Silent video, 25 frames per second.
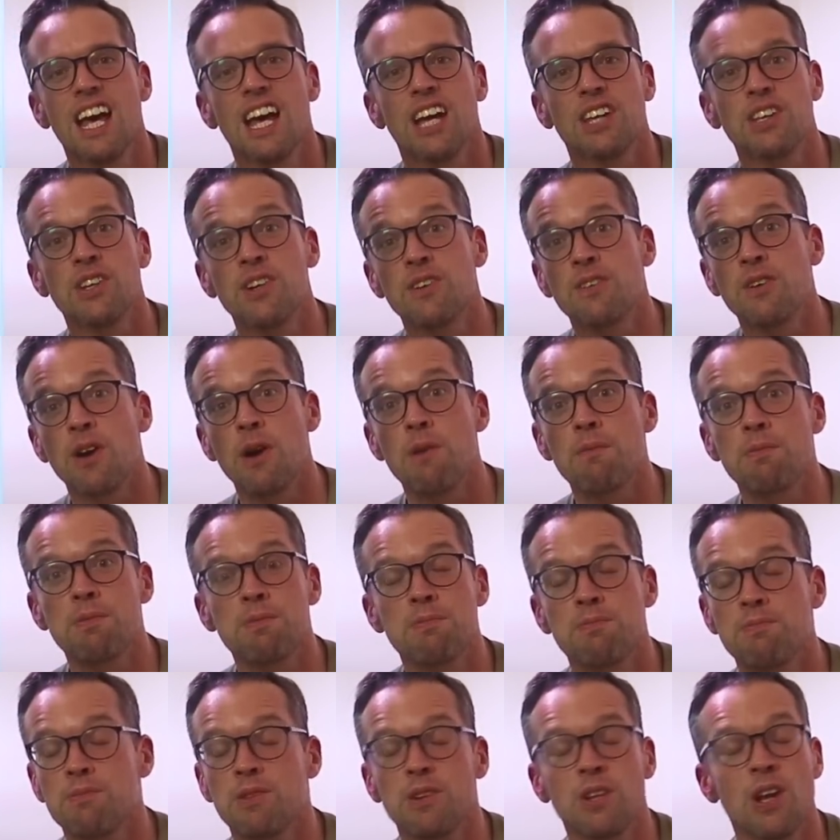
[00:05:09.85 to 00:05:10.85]
Europe,
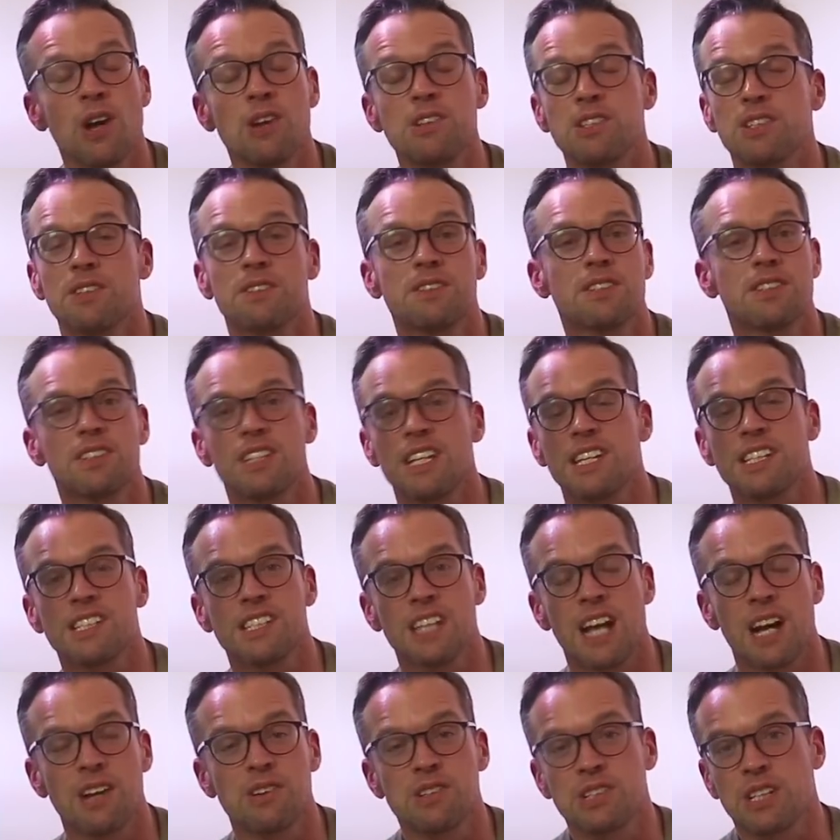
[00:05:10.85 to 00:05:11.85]
loads of
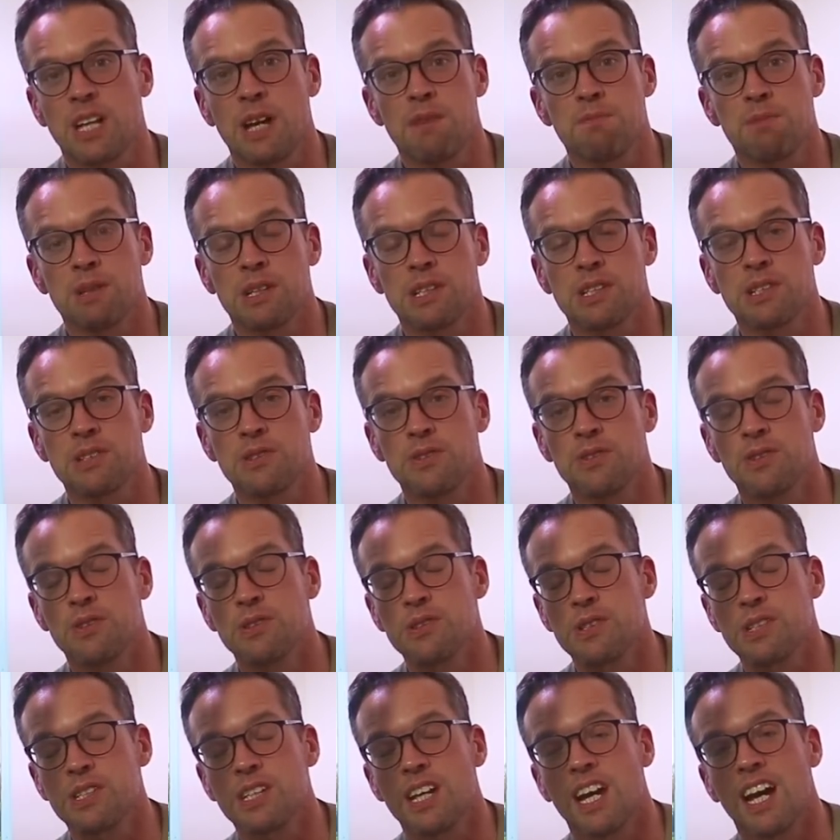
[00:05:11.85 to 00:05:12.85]
decent aquascaping
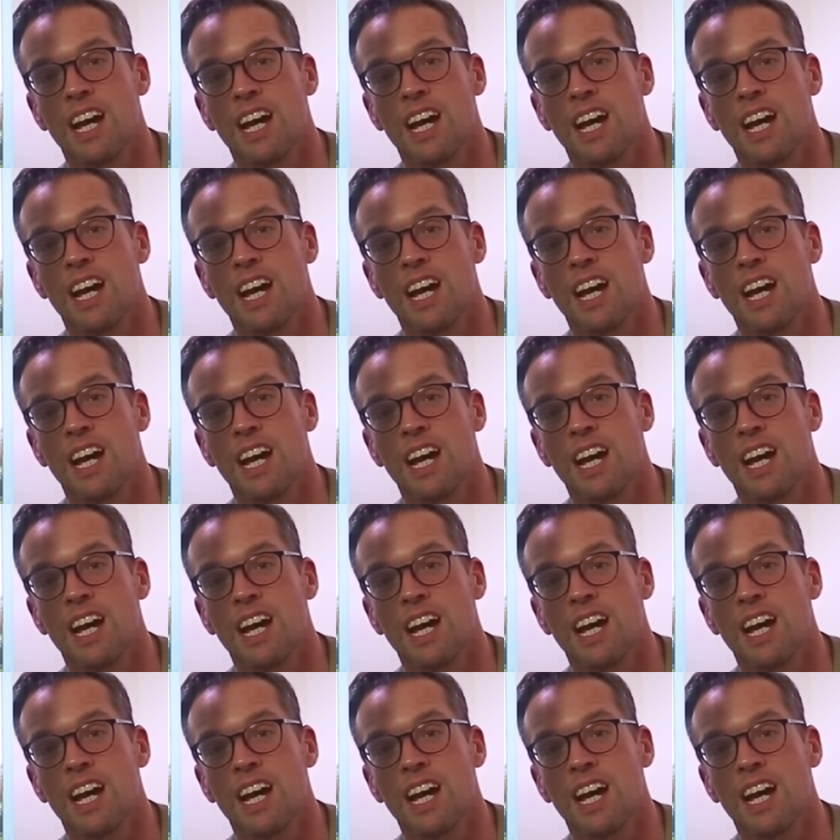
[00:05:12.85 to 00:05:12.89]
stores,